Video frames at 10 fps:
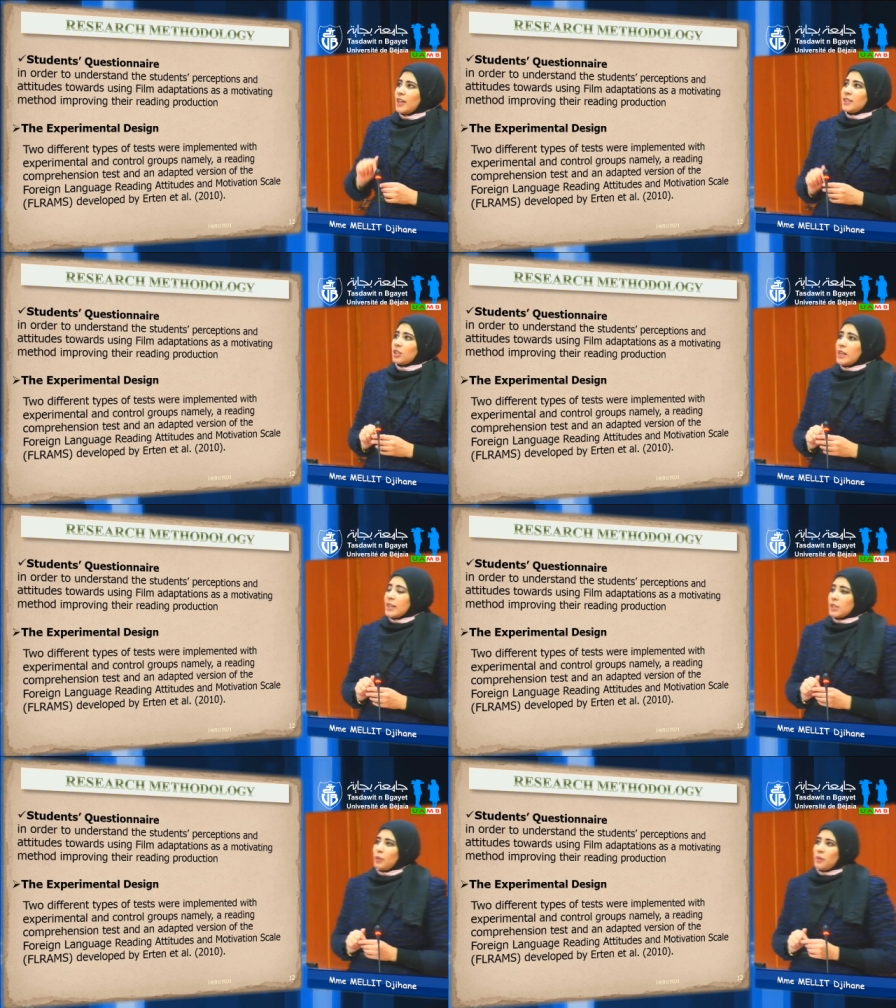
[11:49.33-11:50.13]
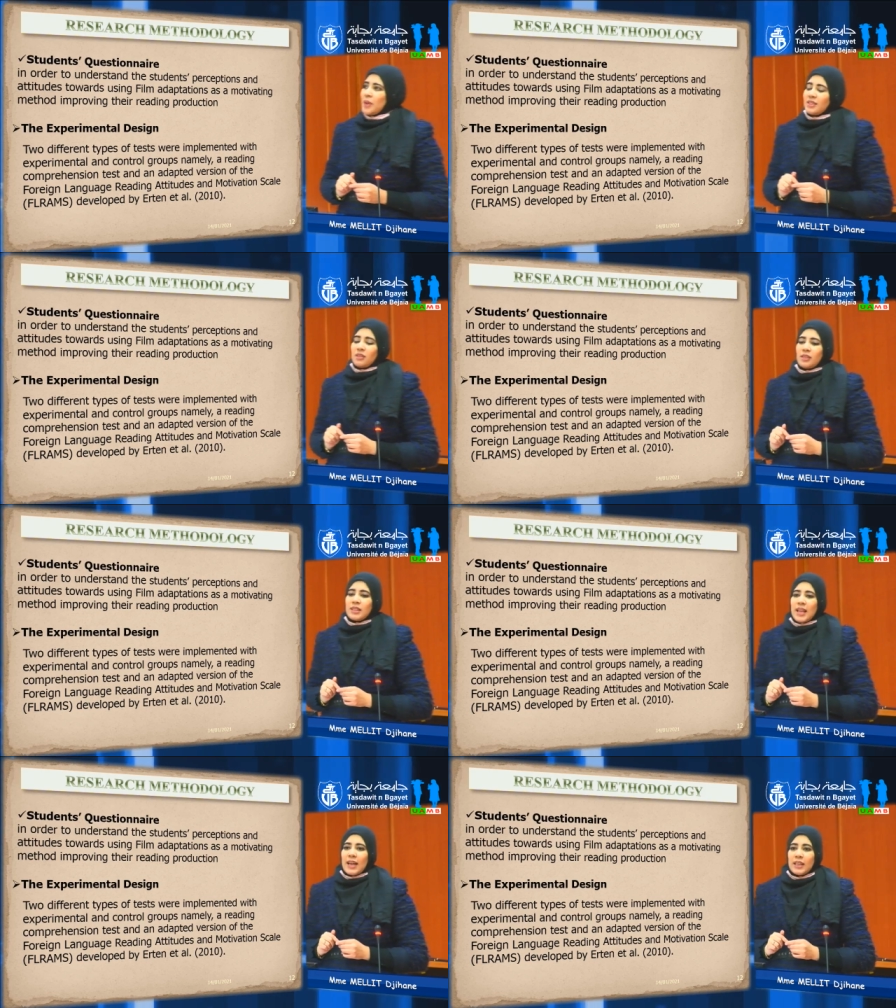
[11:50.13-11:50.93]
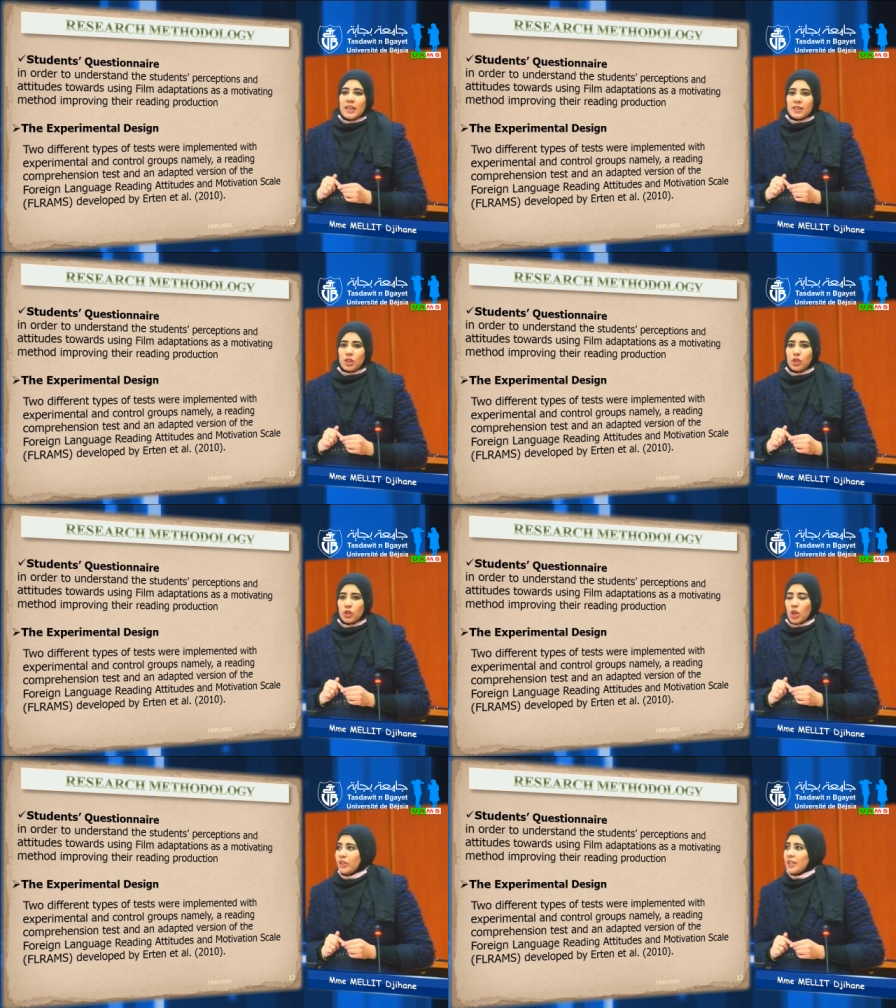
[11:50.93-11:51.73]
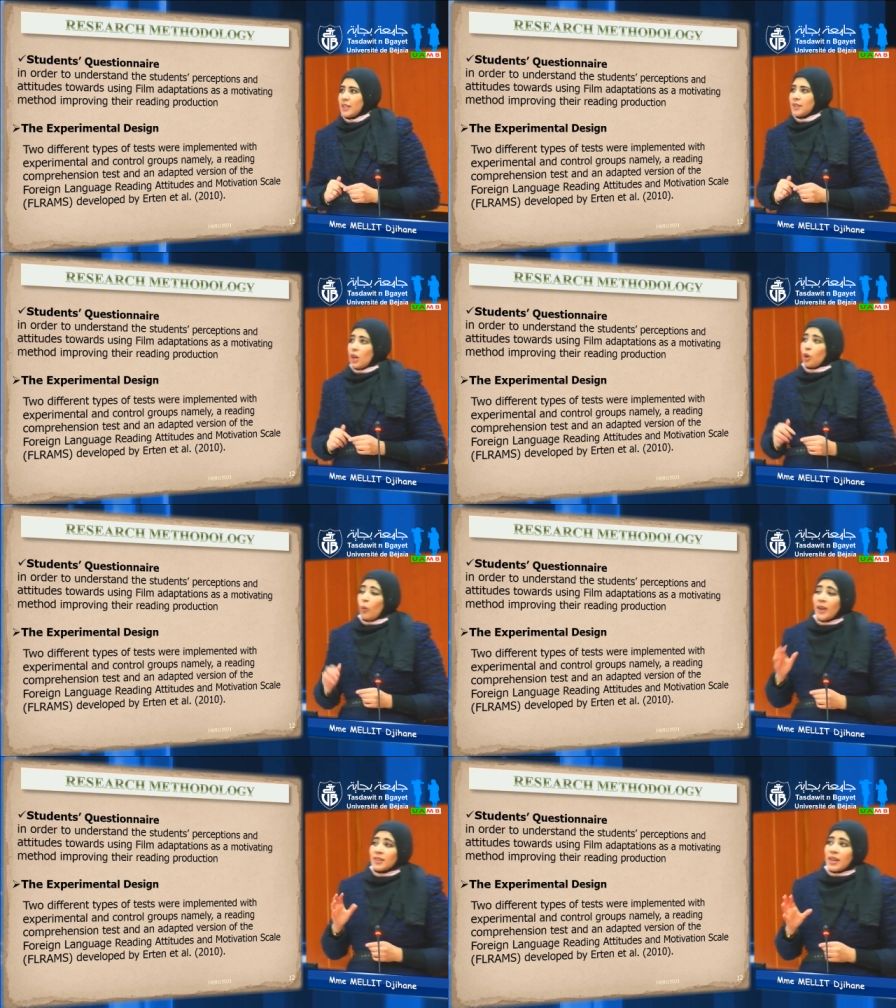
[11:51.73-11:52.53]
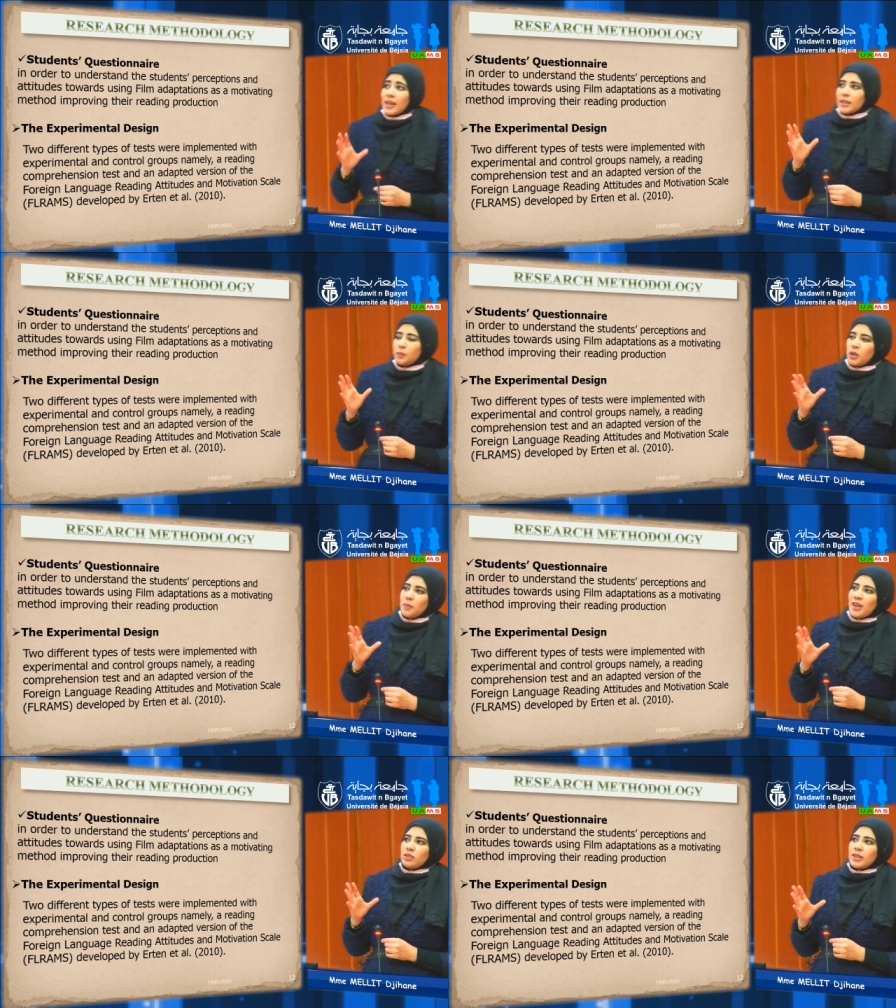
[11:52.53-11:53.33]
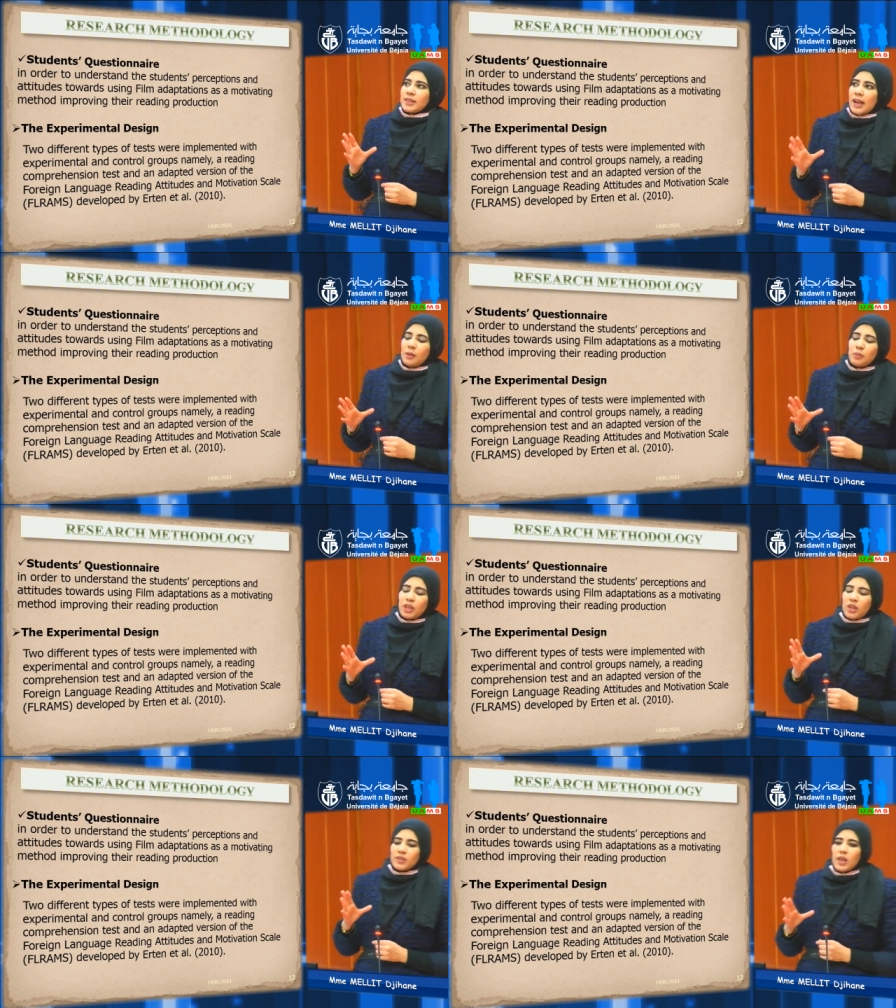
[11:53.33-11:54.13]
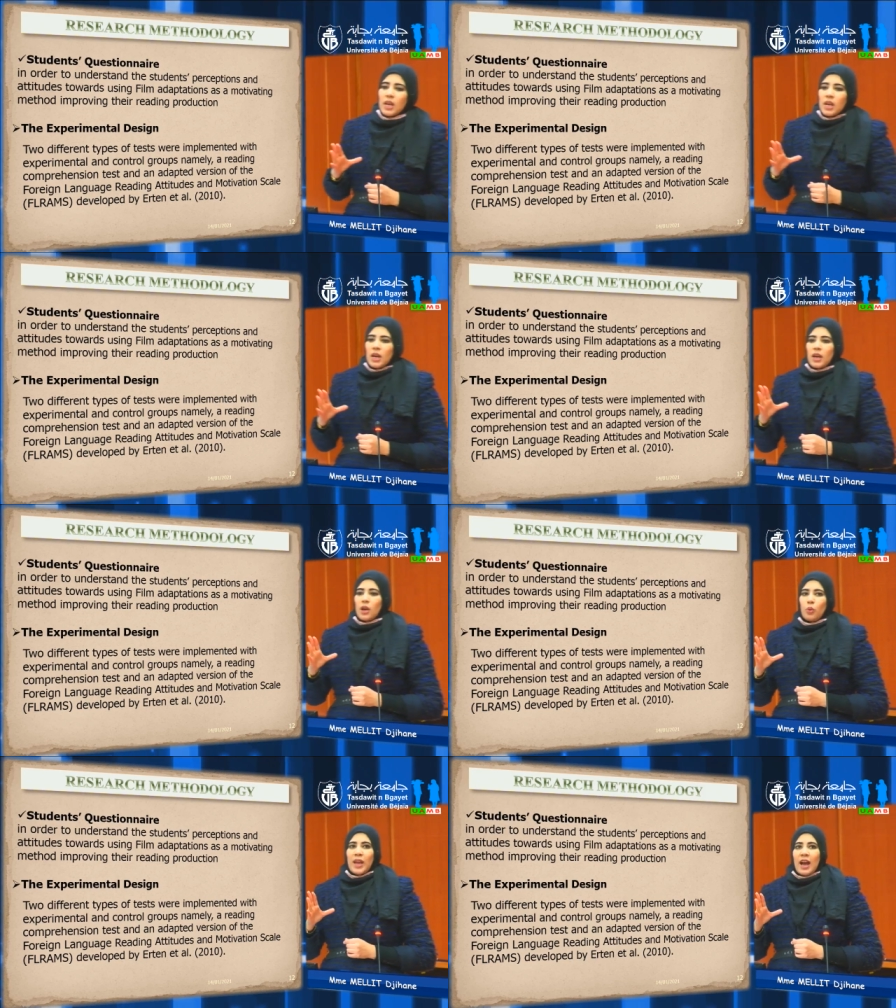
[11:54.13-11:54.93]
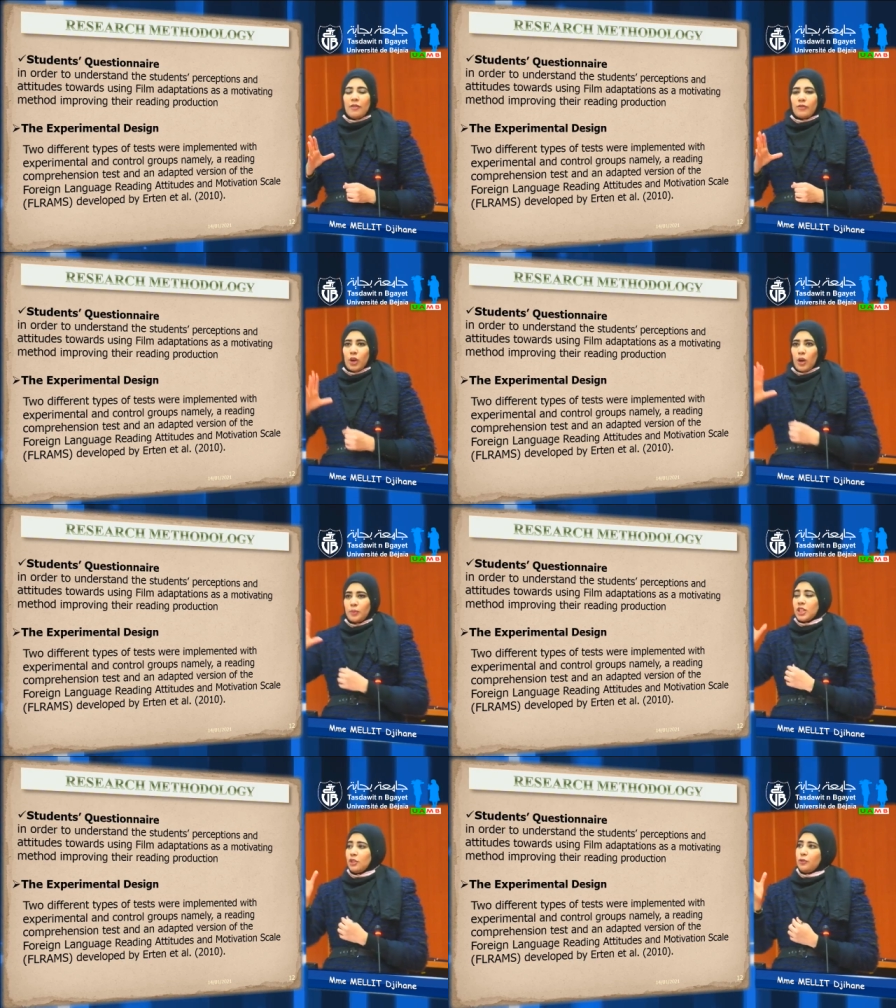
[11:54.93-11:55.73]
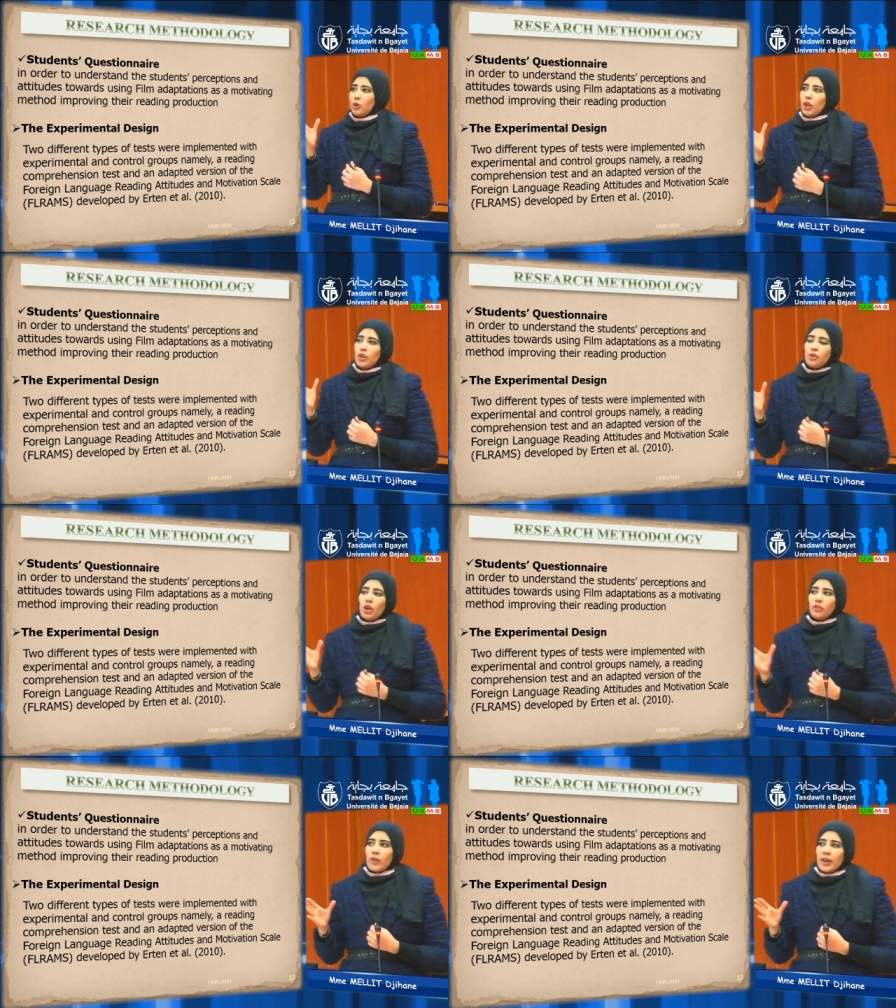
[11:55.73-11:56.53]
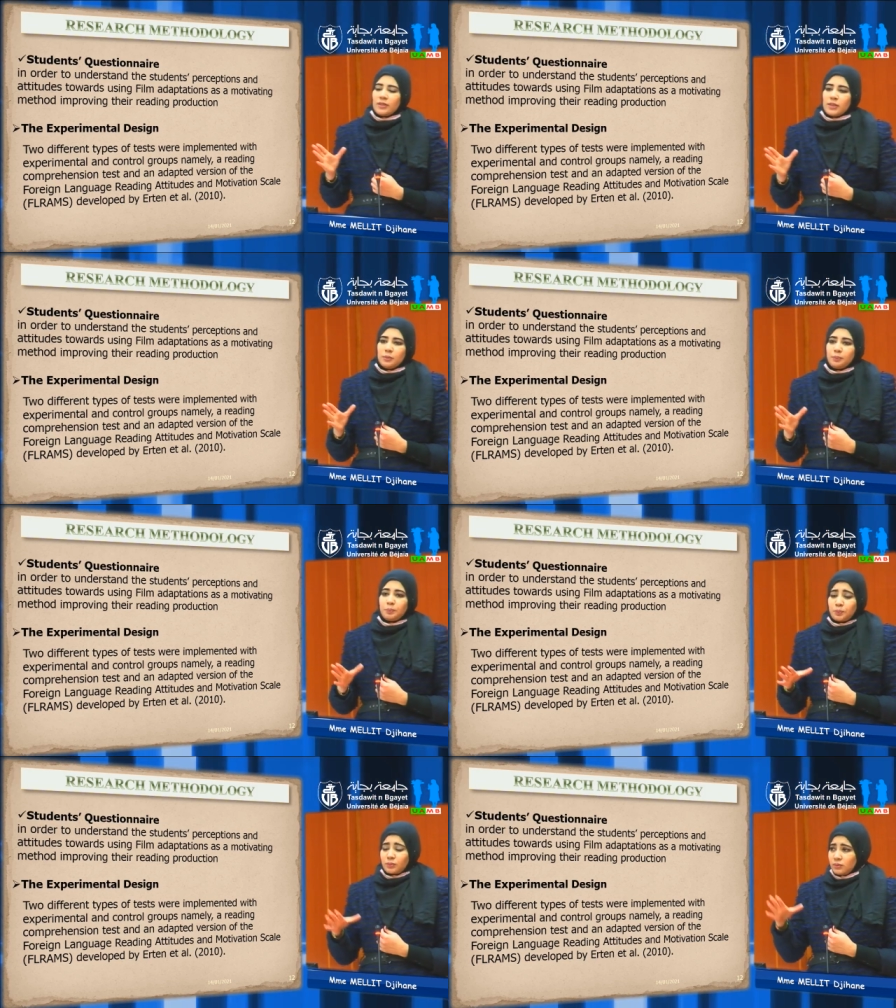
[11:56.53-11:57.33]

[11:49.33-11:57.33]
far as the experimental design is concerned, it is a quasi-experimental design because we have opted for a non-random